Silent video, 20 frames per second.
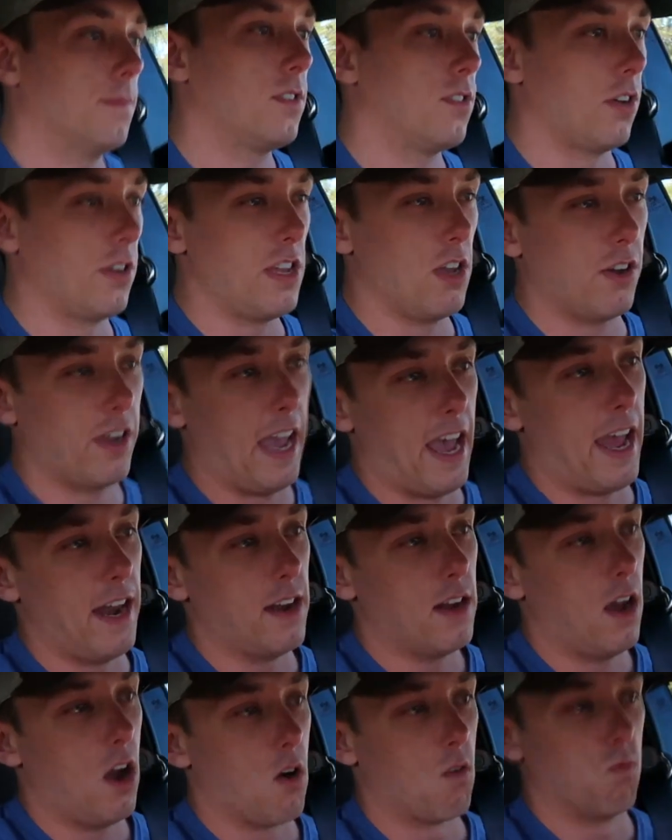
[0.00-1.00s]
So you'll get
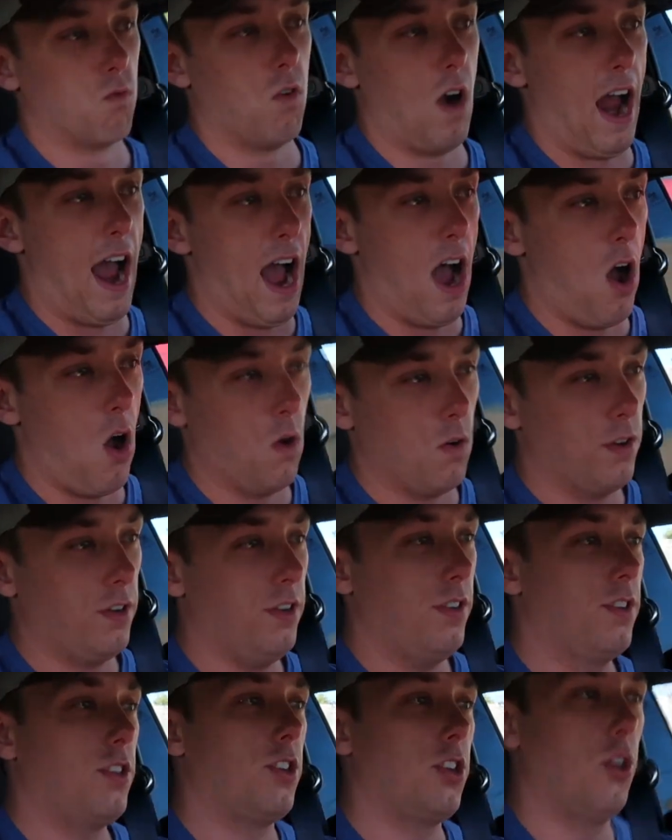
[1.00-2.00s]
around
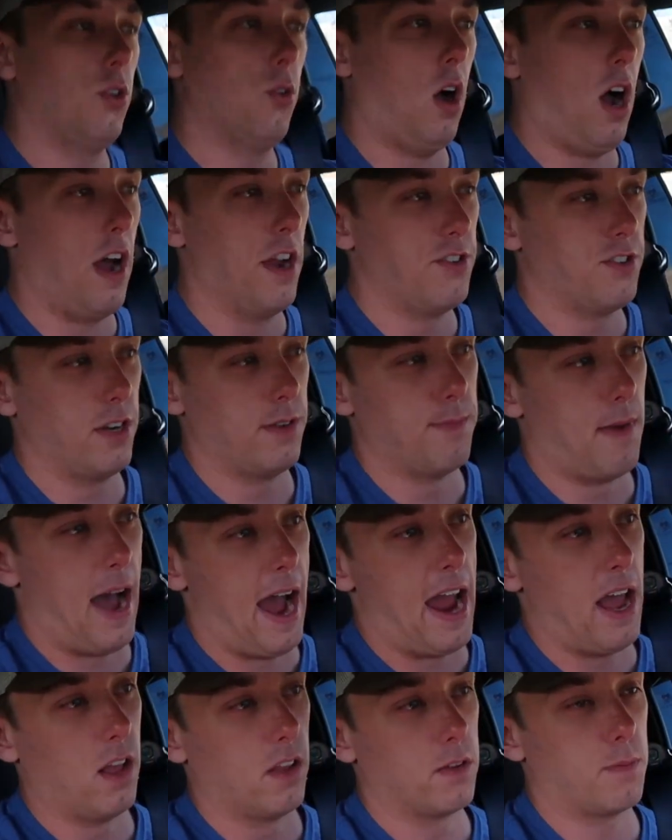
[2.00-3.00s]
200
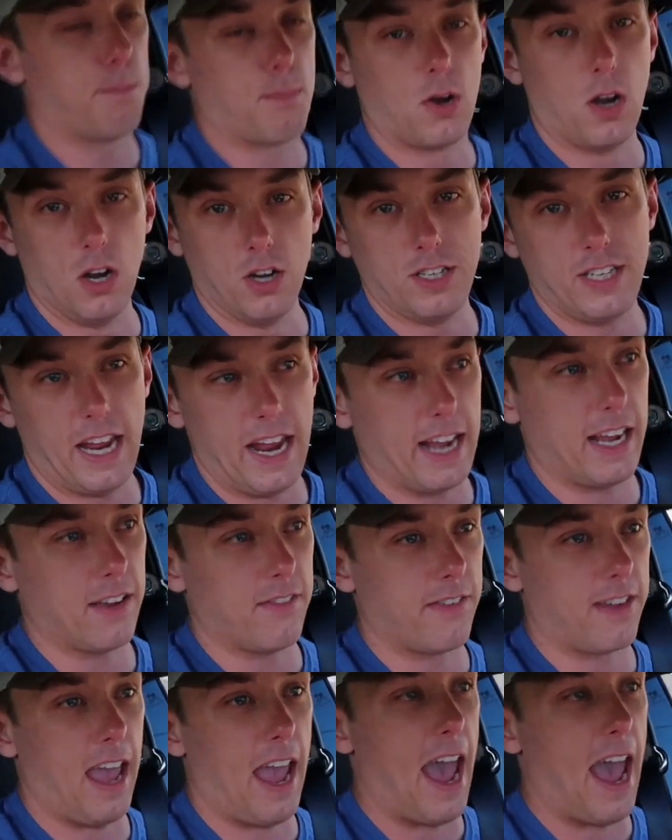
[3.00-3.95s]
miles per tank of